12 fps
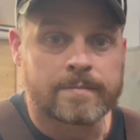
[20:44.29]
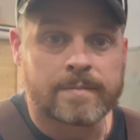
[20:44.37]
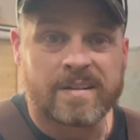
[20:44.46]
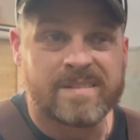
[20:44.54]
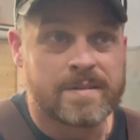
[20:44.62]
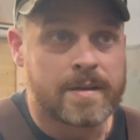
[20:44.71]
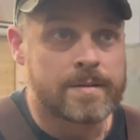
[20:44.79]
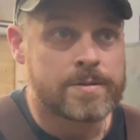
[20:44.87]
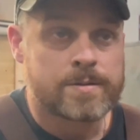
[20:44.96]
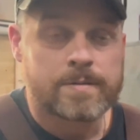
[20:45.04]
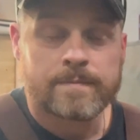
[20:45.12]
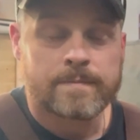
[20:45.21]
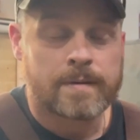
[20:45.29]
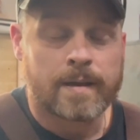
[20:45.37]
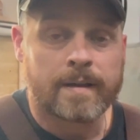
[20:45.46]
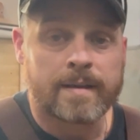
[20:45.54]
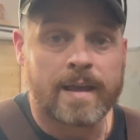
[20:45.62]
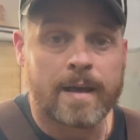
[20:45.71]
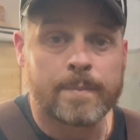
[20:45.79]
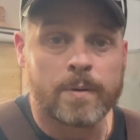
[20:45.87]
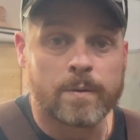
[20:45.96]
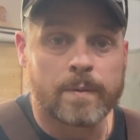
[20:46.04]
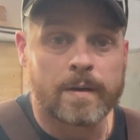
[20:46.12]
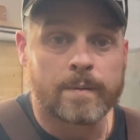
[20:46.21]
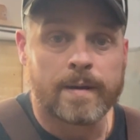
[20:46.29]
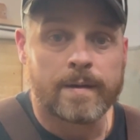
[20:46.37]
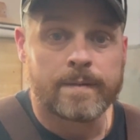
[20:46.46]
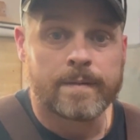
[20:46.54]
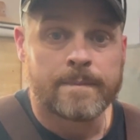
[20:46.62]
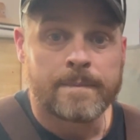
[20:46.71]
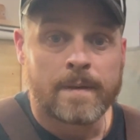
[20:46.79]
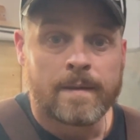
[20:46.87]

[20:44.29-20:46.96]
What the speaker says: of an inch kind of gap all the way around.